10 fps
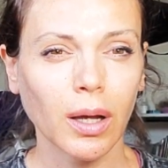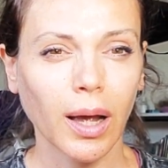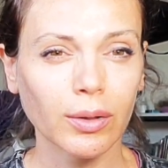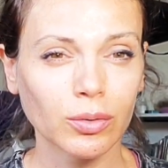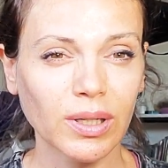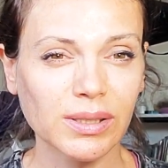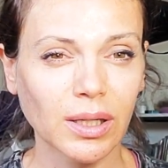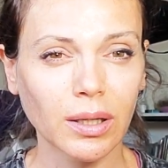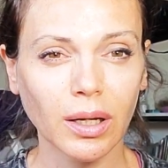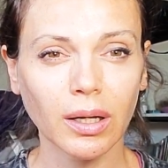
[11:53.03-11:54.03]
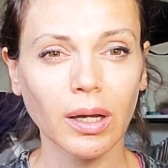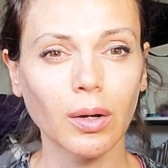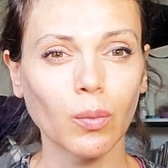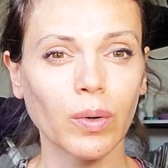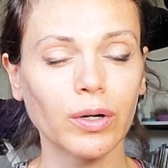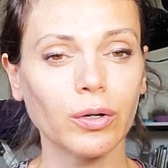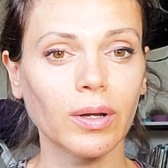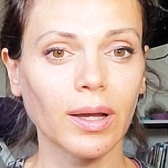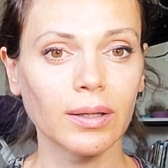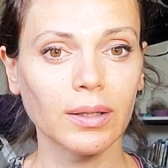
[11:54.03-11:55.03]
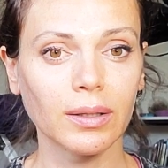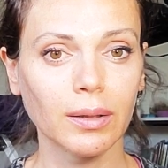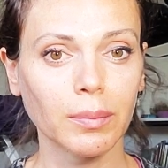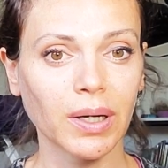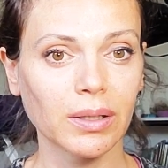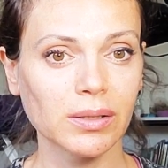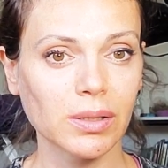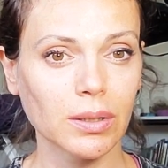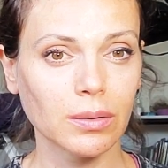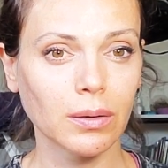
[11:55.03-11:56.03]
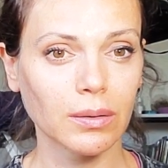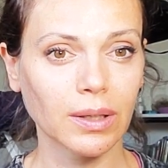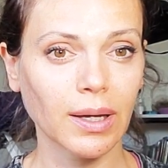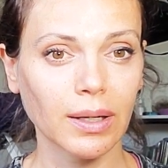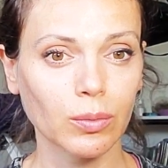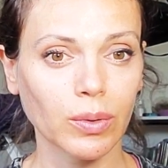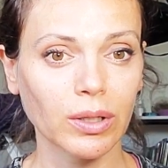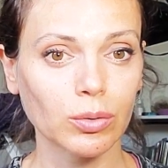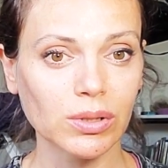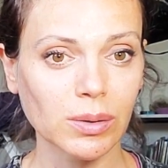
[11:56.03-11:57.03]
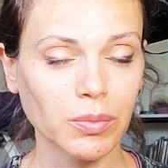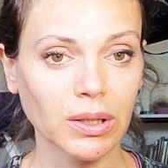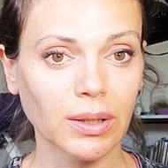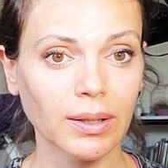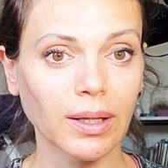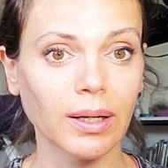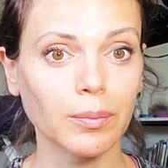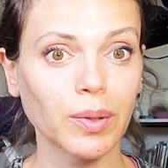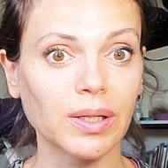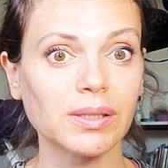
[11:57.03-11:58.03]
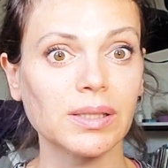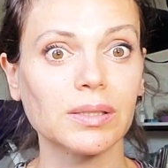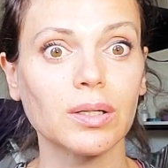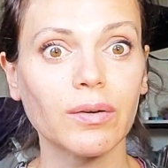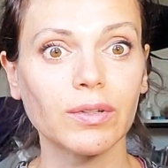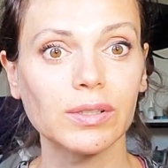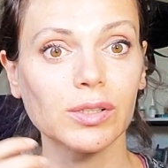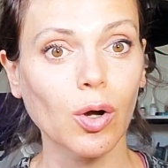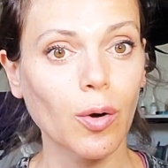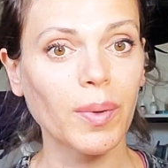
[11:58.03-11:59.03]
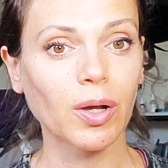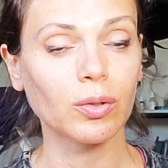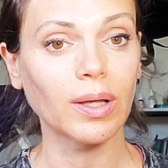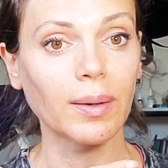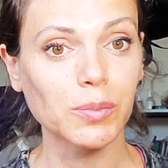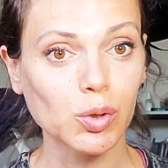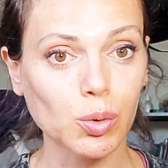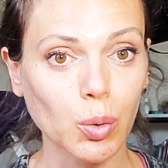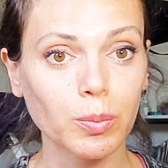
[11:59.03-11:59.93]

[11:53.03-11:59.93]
anorexic thinking where you can't eat it because you're gonna gain weight or something like that because it's reverence oh my god i'm so